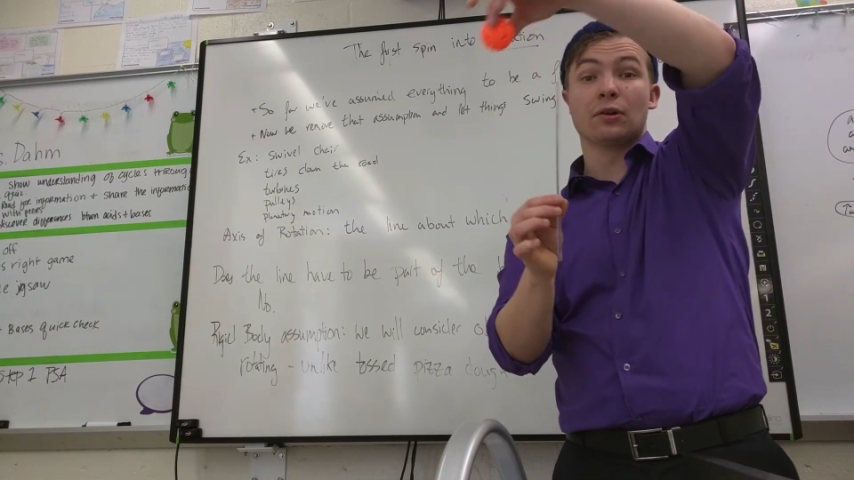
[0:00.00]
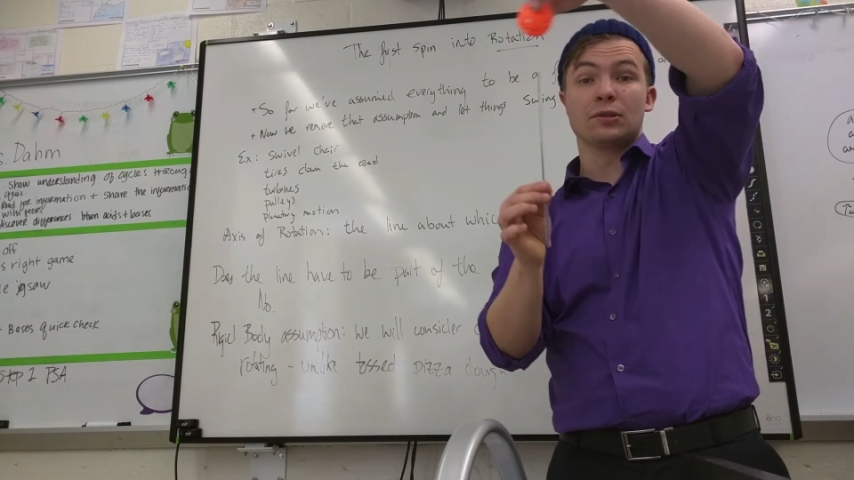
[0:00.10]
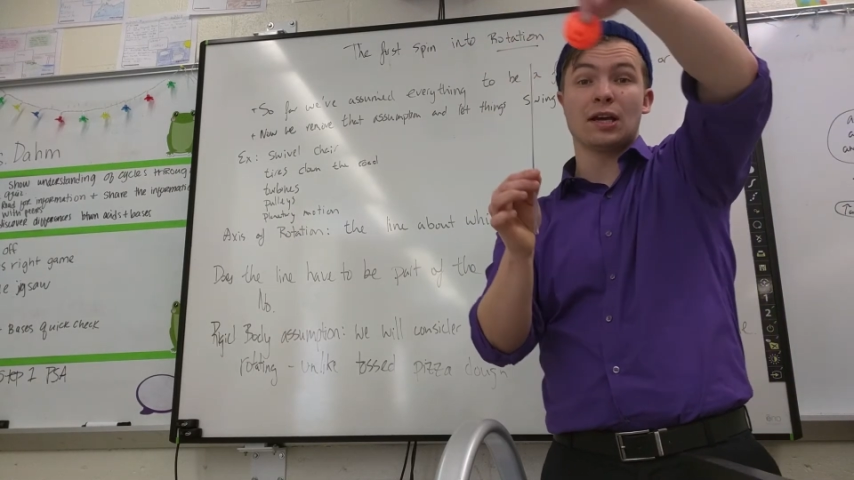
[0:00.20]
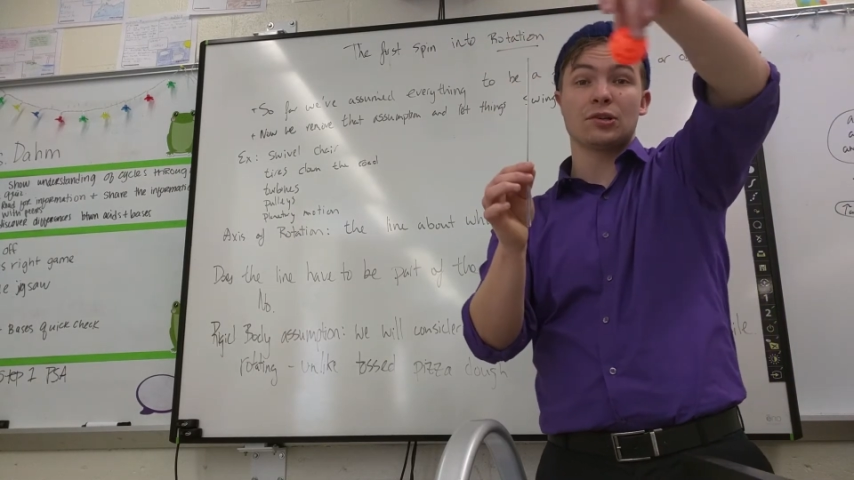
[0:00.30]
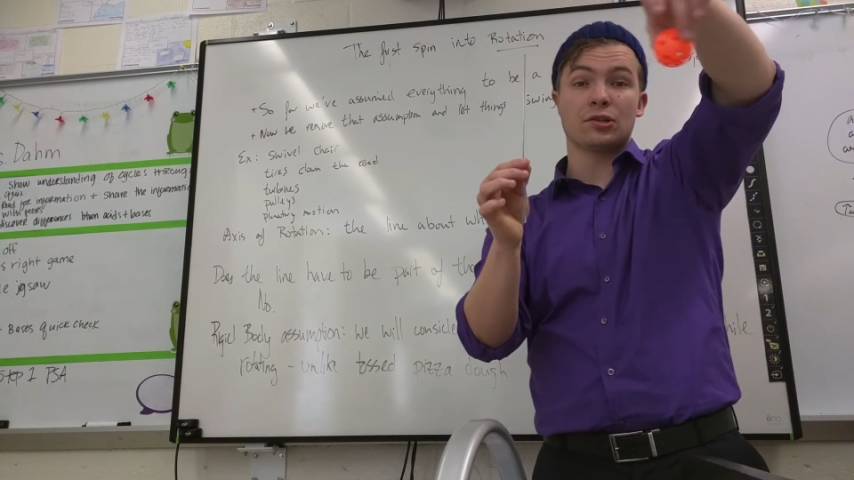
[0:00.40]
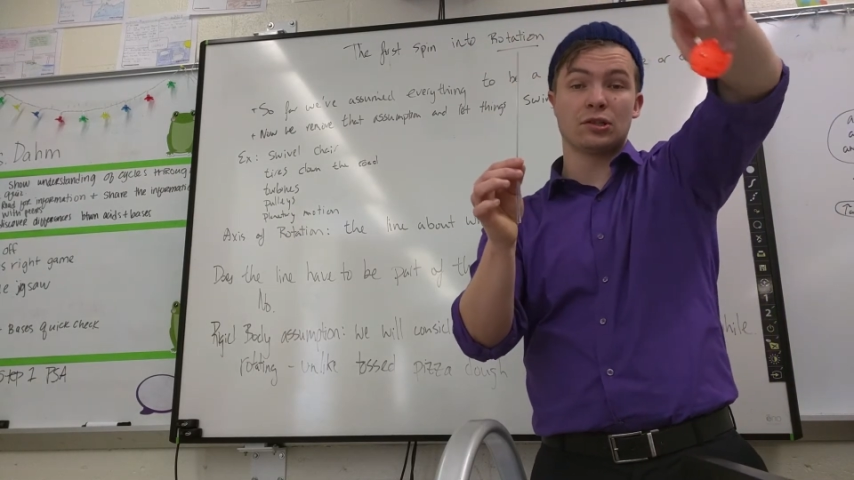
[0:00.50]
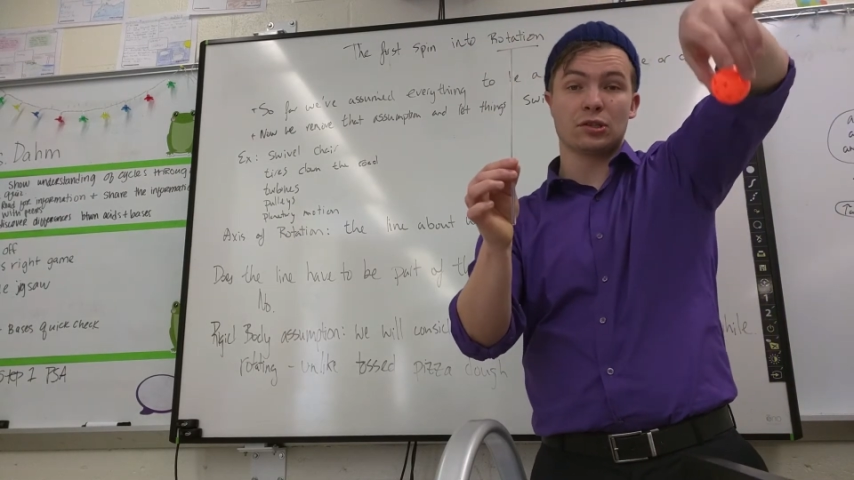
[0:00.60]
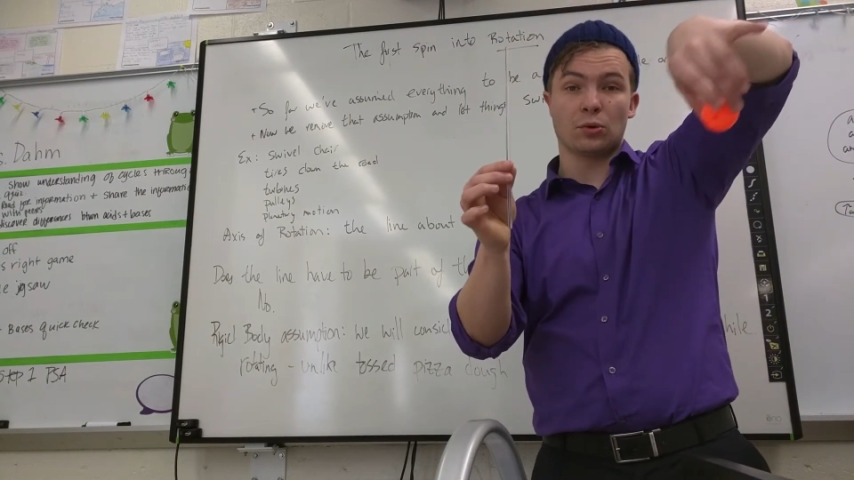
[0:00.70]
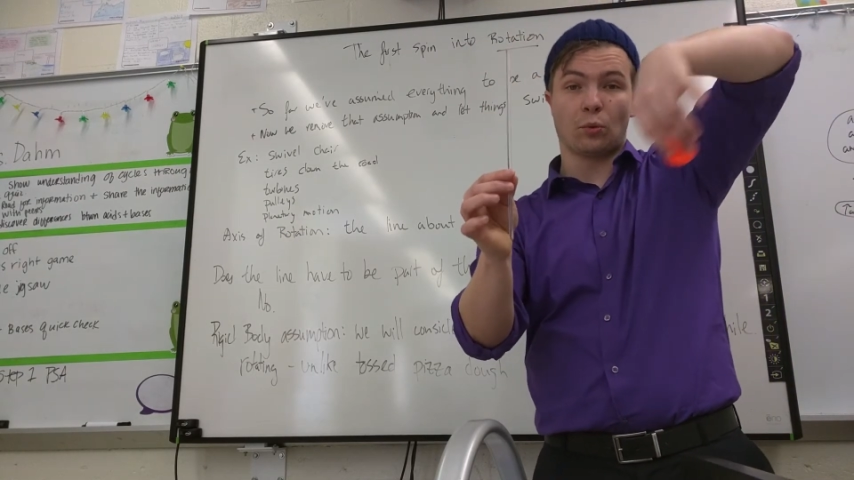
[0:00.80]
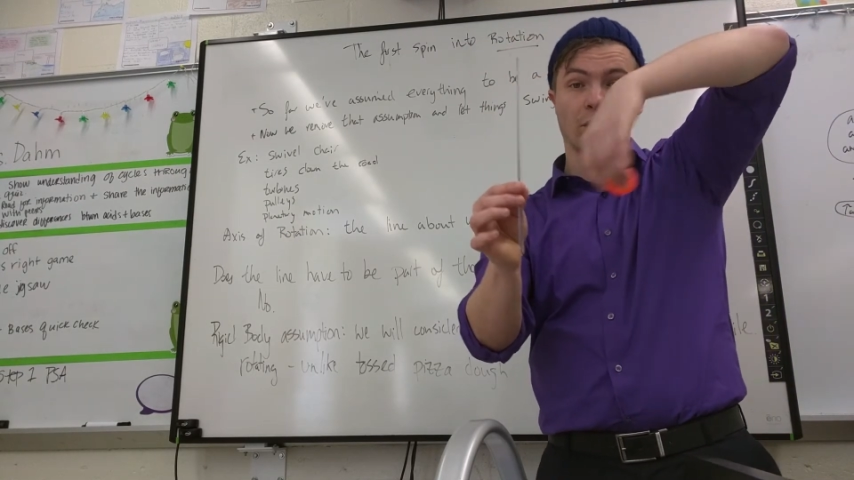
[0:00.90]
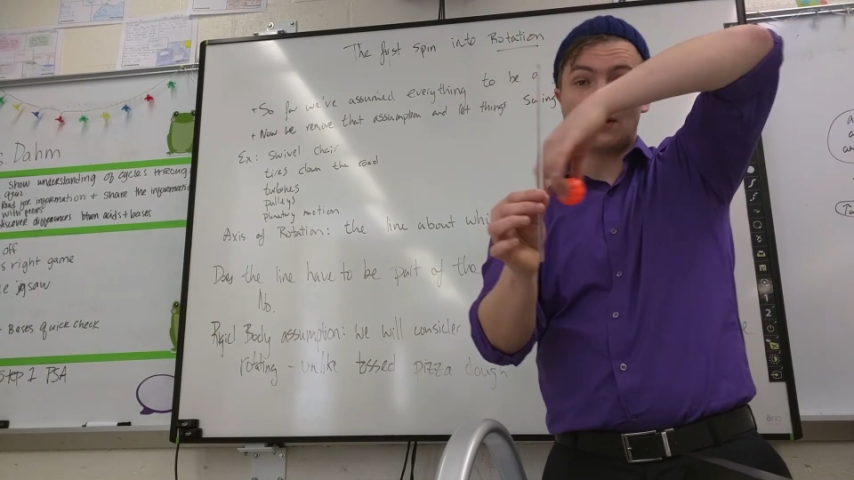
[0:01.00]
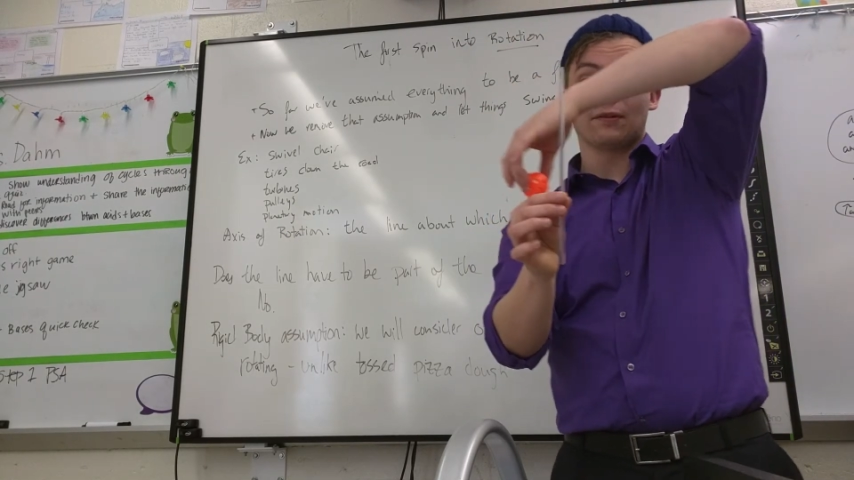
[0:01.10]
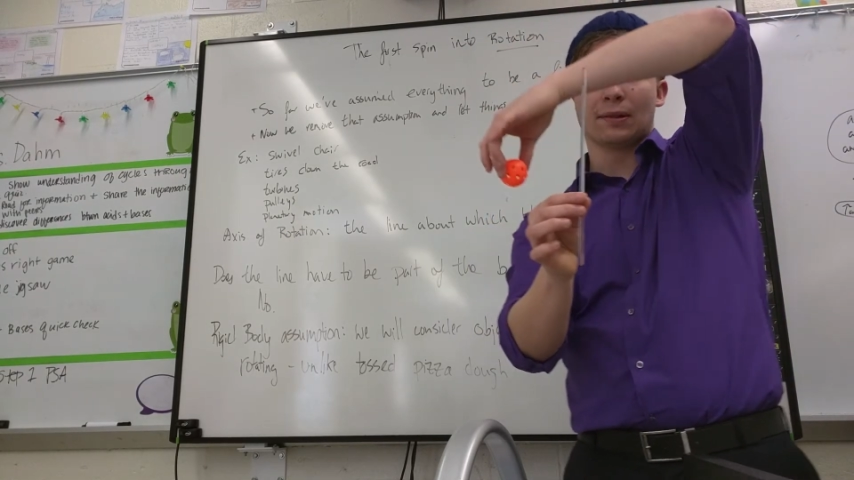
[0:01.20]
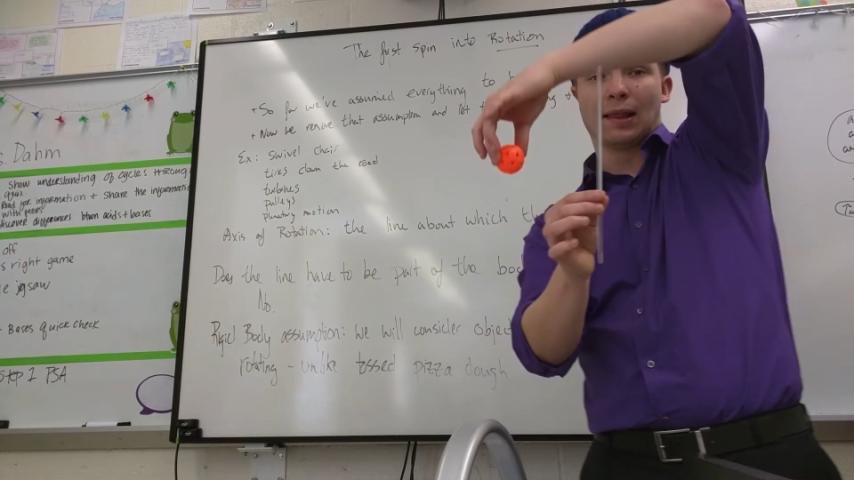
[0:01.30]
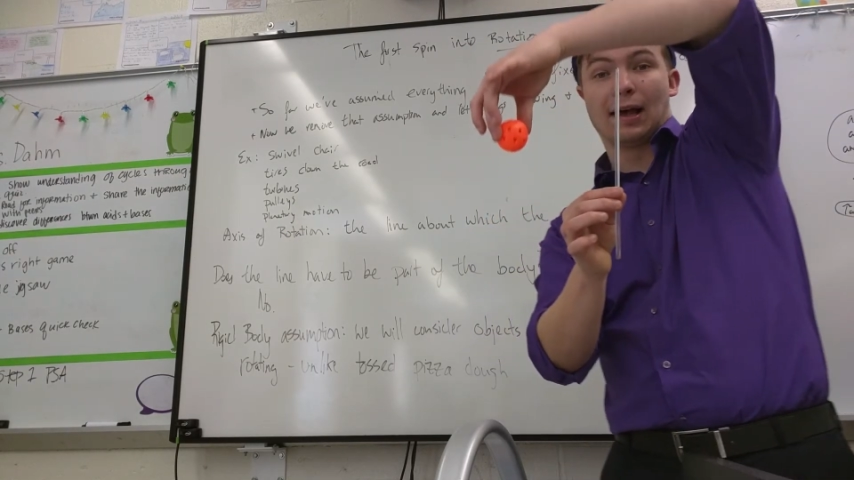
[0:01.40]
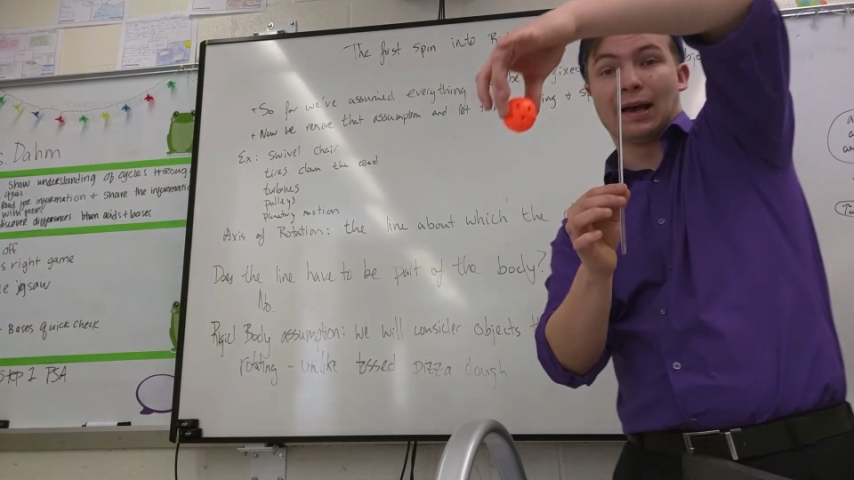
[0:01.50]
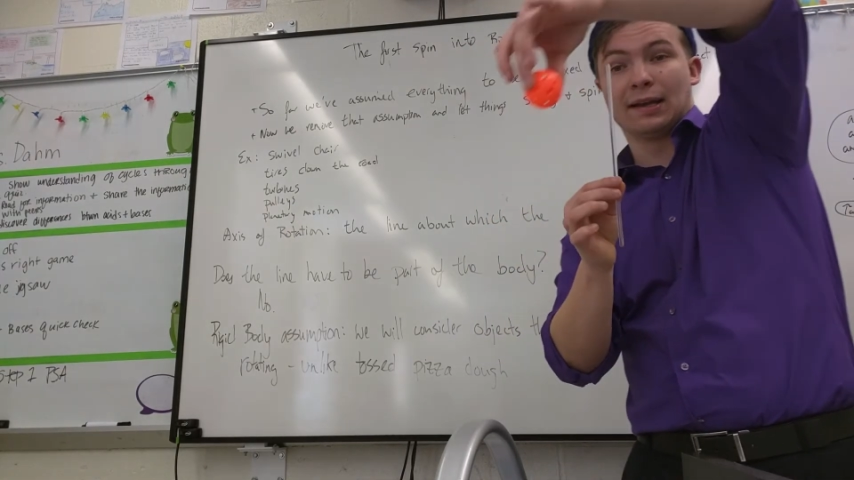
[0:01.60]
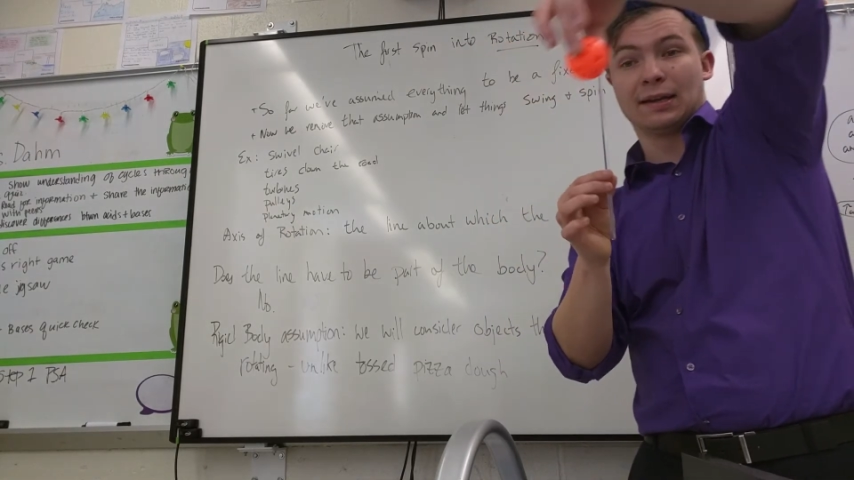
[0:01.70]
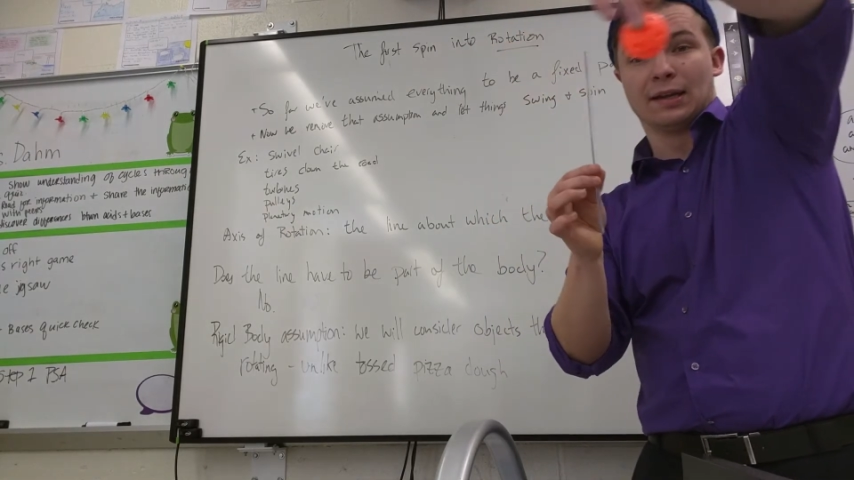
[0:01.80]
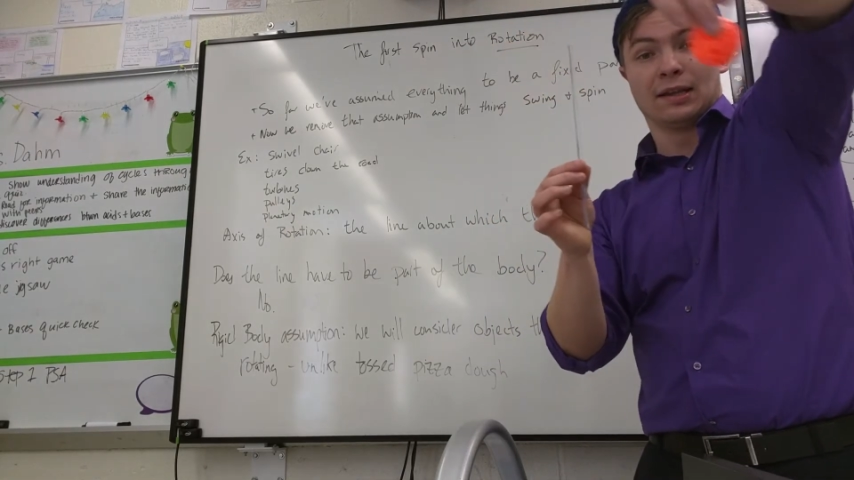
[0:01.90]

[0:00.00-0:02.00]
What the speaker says: rotation is whatever line